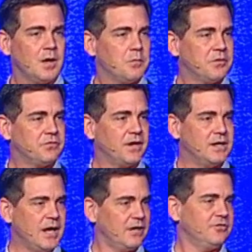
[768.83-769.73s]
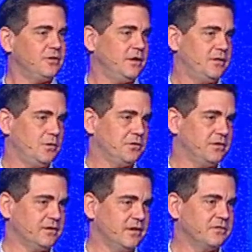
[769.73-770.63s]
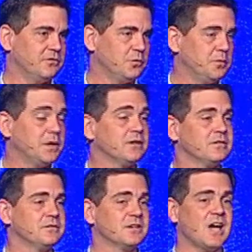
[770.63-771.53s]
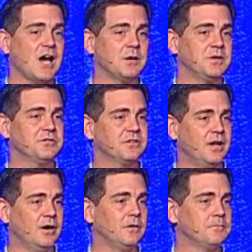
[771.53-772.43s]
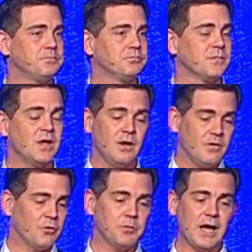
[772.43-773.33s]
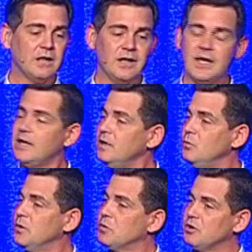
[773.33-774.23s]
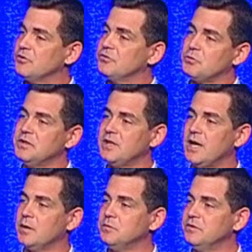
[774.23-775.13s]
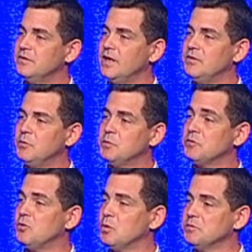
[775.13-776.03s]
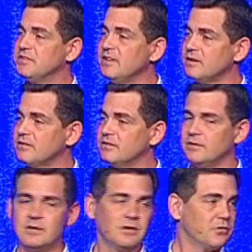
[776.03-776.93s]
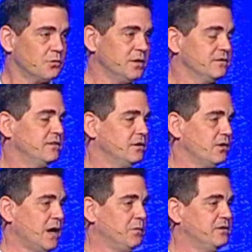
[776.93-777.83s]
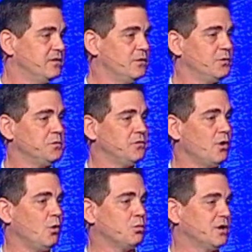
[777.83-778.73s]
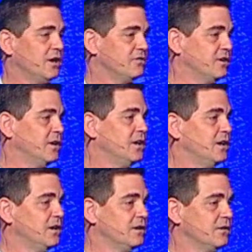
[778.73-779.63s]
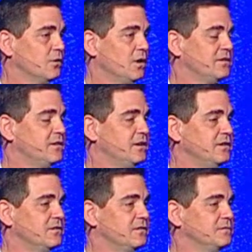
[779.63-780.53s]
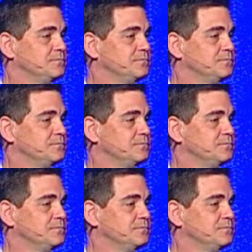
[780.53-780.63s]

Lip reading: But financially, they were successful because of economy of scale. For ballet, we rehearsed 3 times, and then we performed 6, 3 in Cedar Rapids, and then we moved the whole production to the Quad Cities.